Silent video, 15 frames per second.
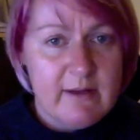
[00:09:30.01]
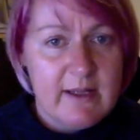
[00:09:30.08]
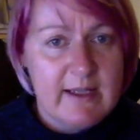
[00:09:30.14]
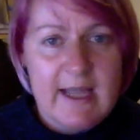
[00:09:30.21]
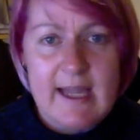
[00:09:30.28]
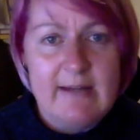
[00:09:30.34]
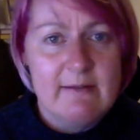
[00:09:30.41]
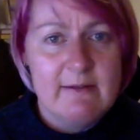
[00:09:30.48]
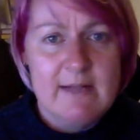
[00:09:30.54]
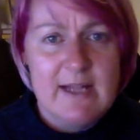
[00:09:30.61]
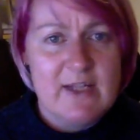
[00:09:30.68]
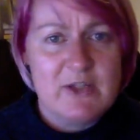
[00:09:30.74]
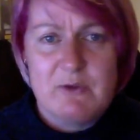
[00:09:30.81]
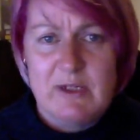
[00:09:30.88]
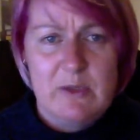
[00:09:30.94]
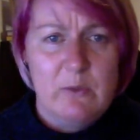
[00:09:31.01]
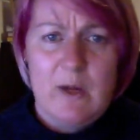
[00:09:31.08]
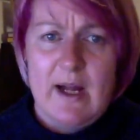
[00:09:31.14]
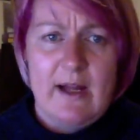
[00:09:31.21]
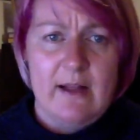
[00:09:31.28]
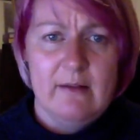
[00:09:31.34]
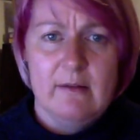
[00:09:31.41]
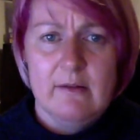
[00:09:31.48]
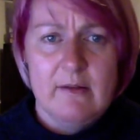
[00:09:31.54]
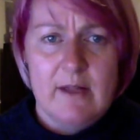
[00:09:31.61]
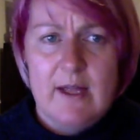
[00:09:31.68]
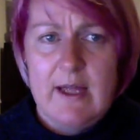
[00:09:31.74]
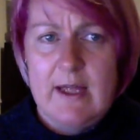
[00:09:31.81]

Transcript: again, lasts really well.